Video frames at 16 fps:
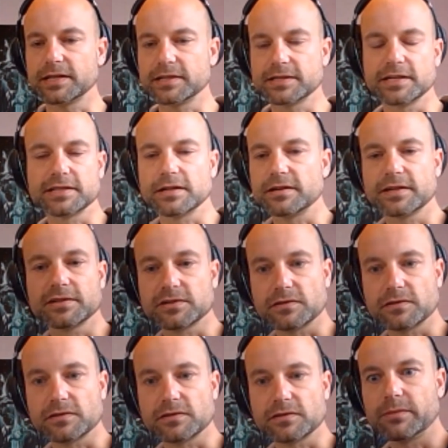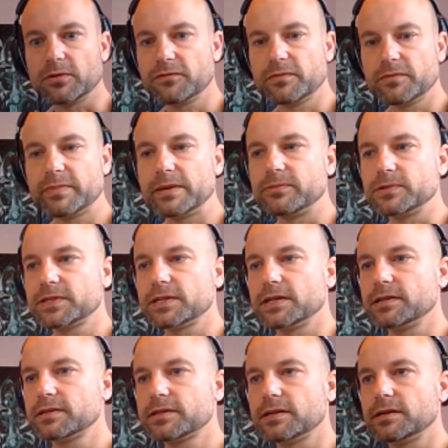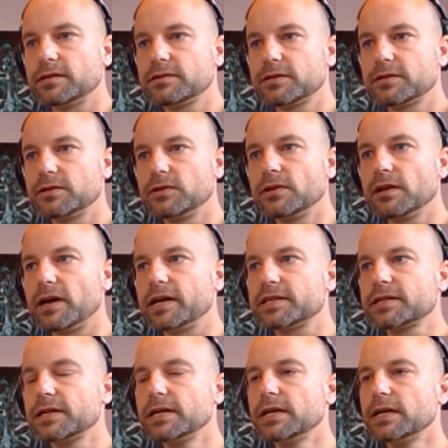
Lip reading: These are available for people to utilize.